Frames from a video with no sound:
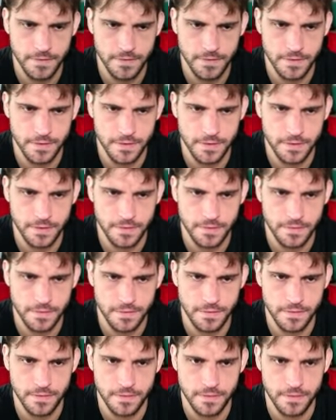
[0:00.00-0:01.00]

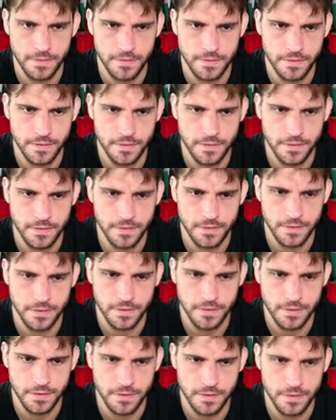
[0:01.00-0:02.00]

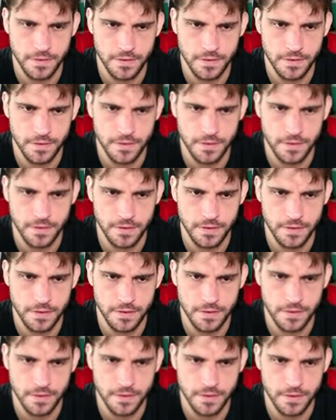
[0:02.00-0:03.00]

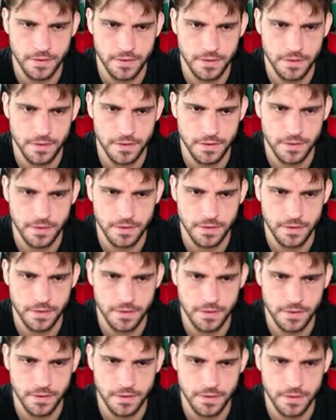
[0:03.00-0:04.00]

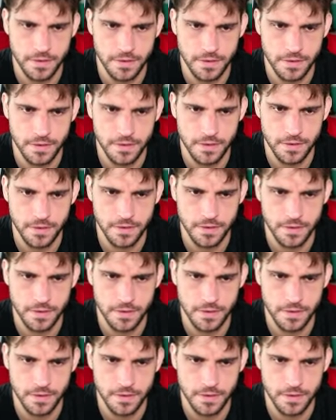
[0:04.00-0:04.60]
(not speaking)